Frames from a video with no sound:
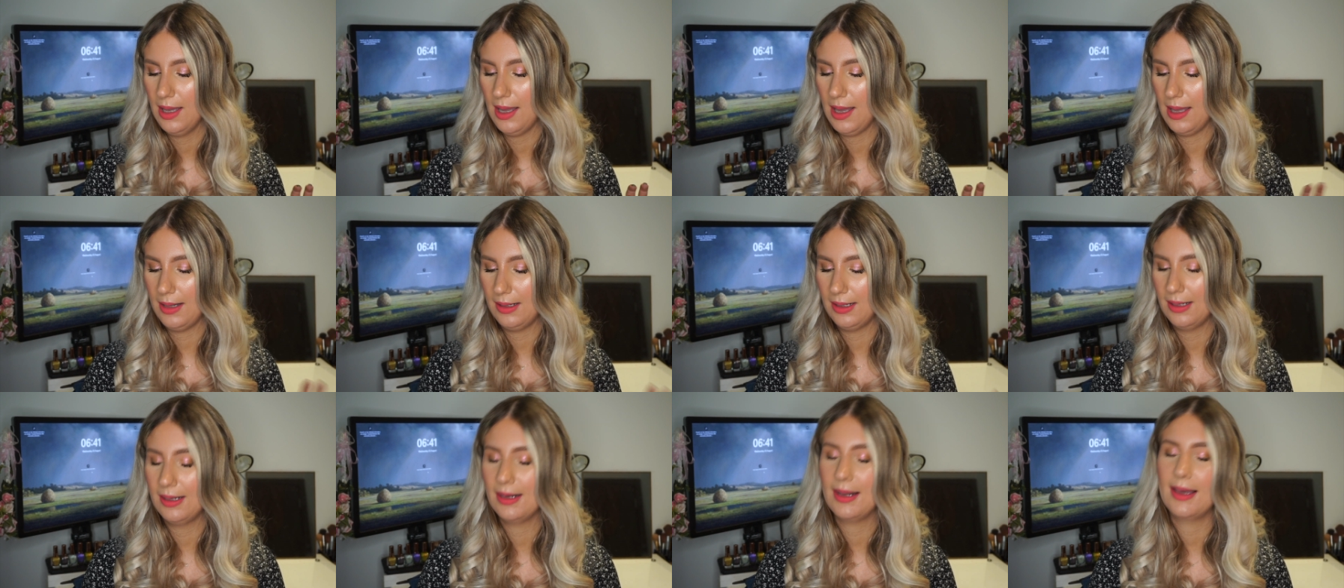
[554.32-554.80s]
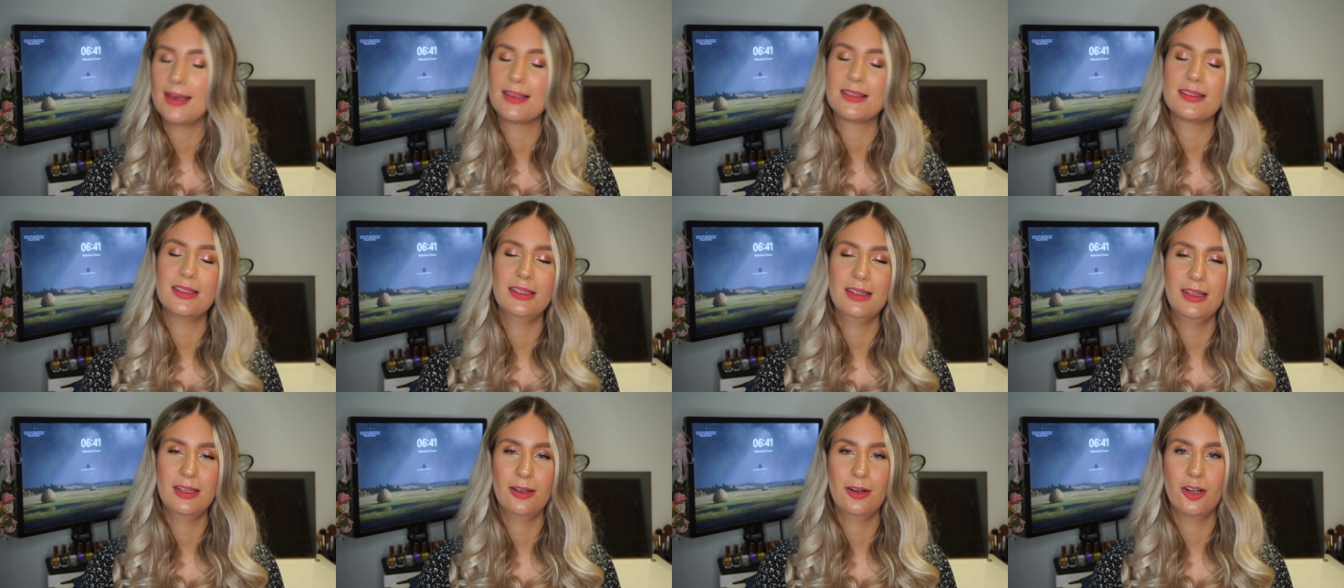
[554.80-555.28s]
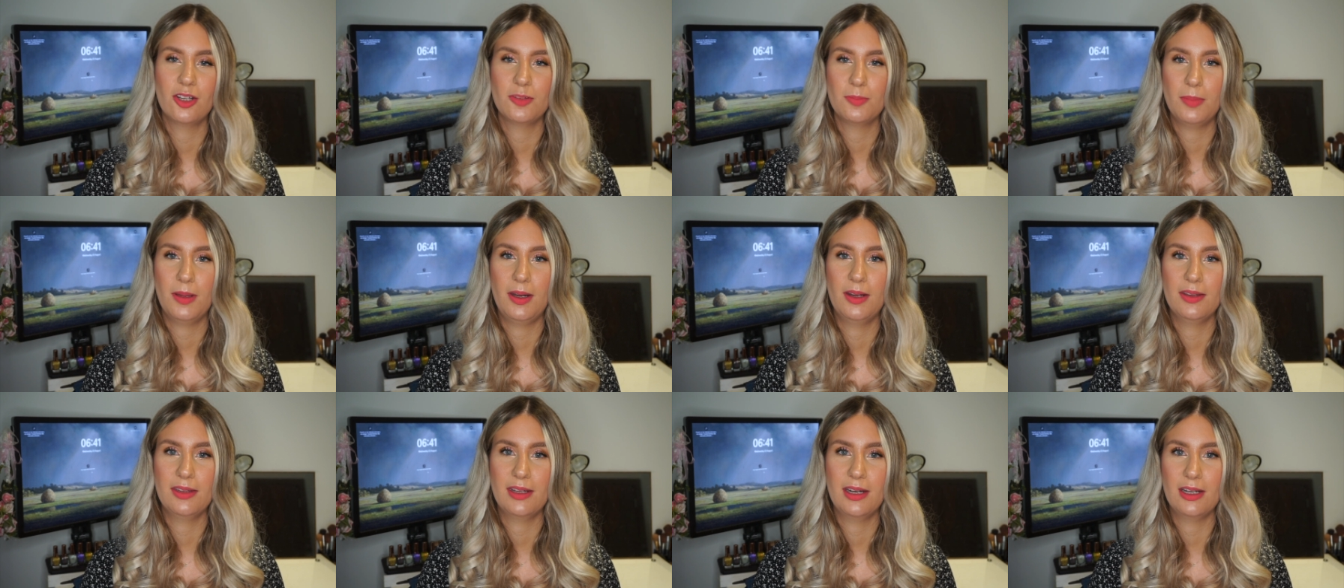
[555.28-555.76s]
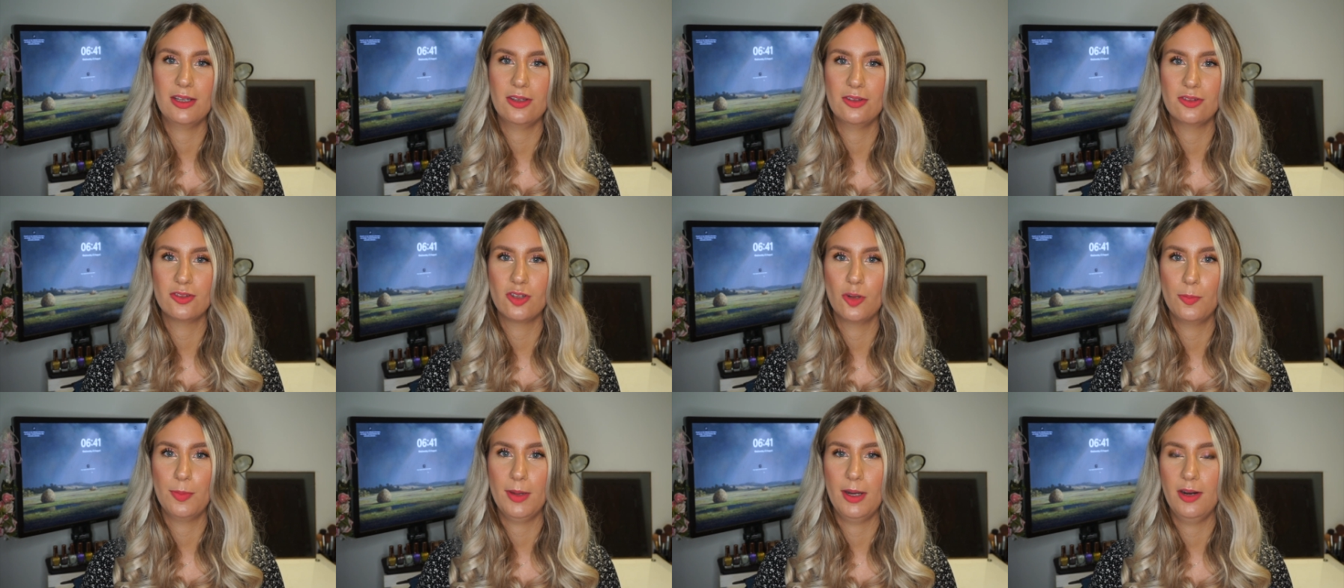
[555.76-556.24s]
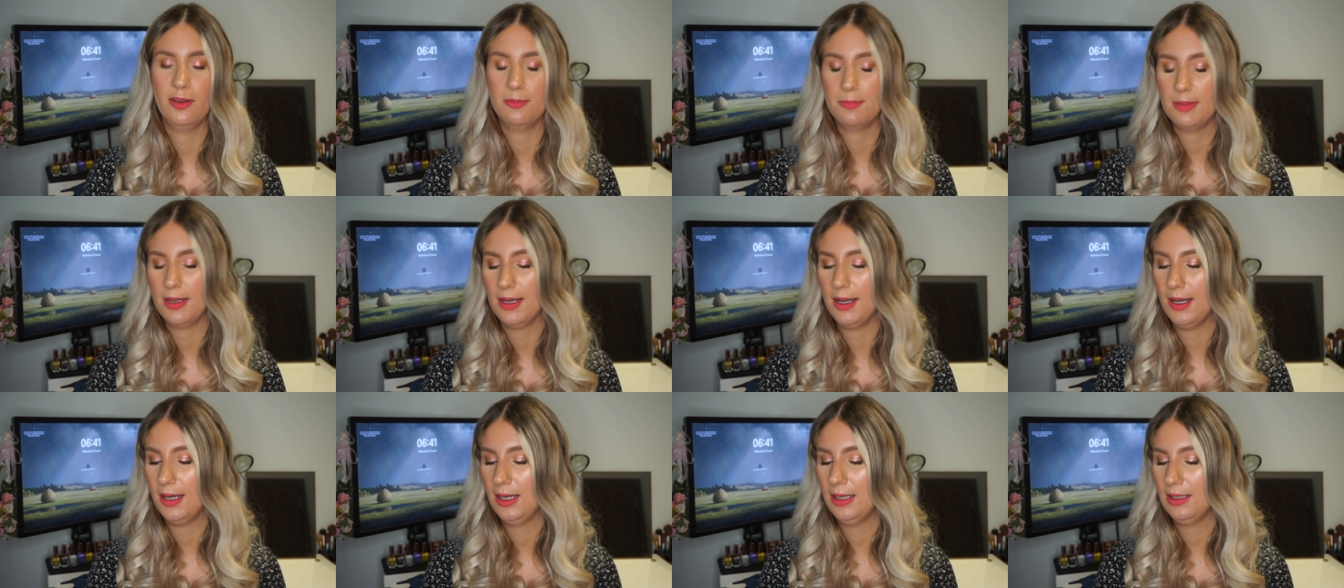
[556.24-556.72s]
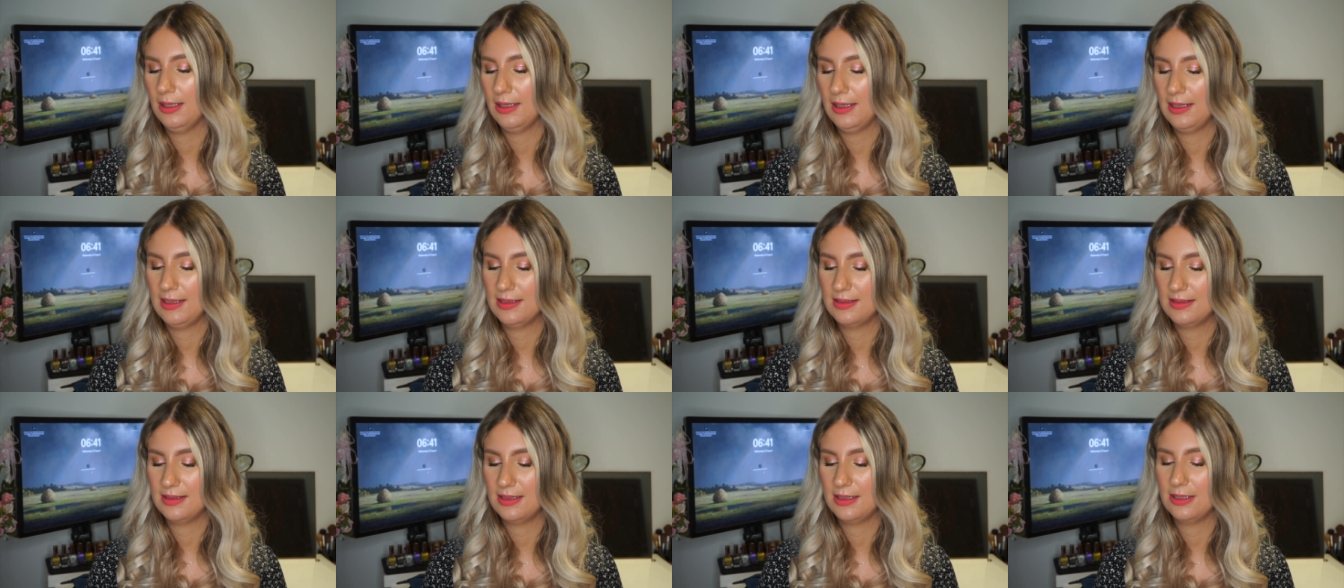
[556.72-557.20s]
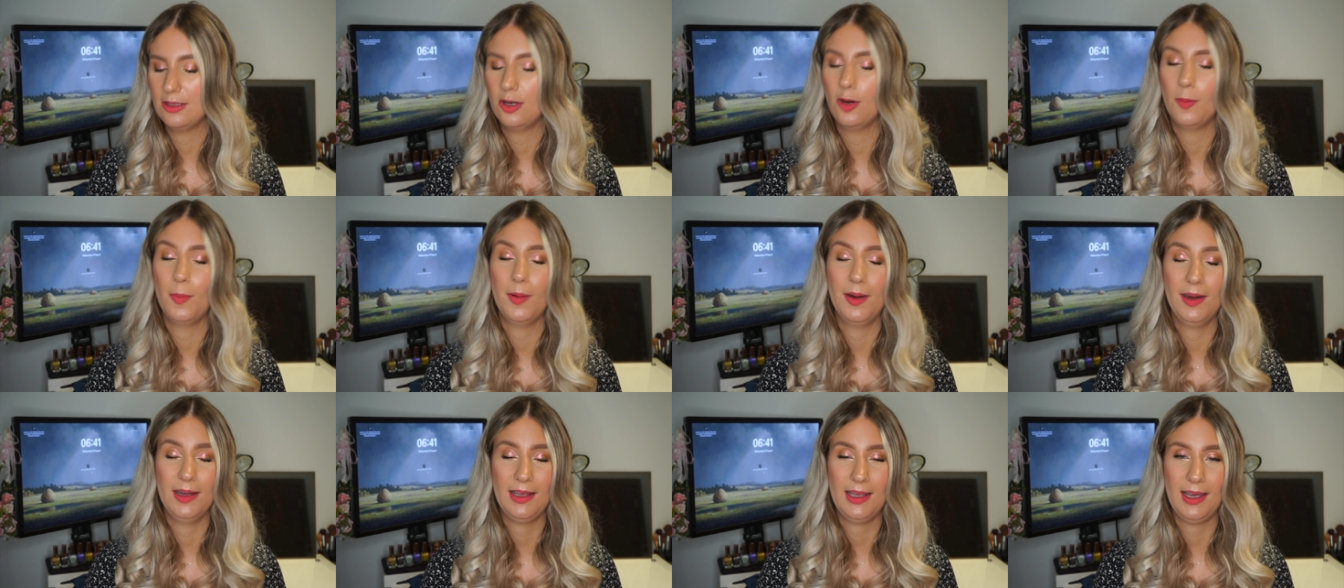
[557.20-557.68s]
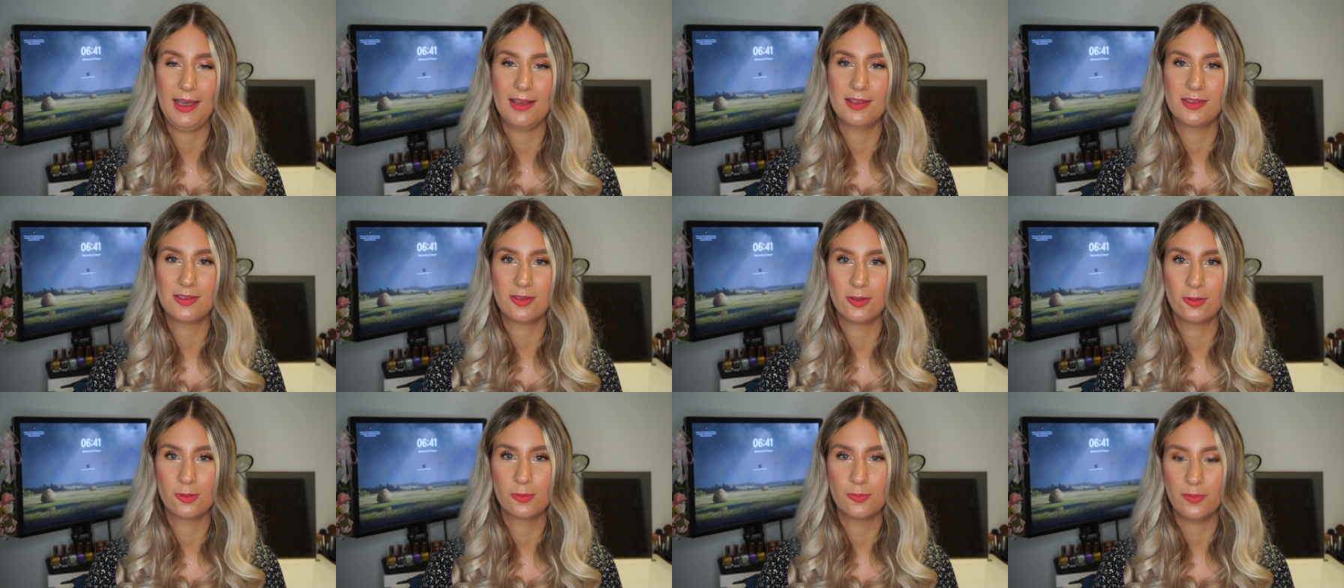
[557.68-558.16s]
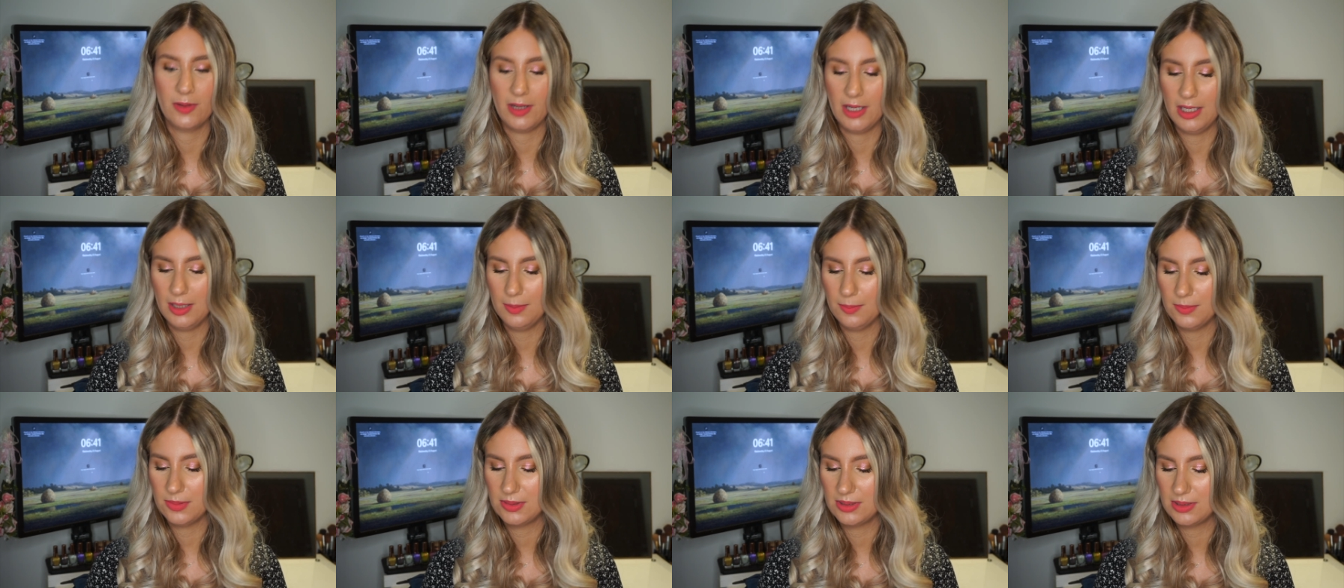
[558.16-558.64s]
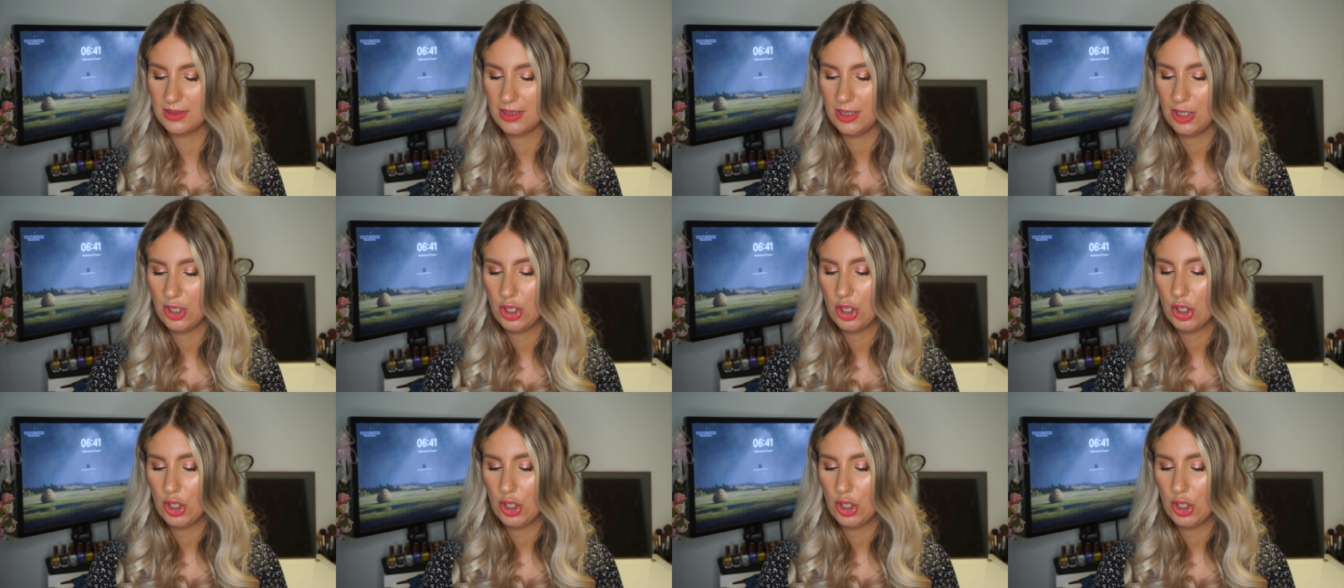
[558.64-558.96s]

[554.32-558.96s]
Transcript: And then lastly, the last palette that I used No Palette Behind is the Urban Decay Stone Vibes.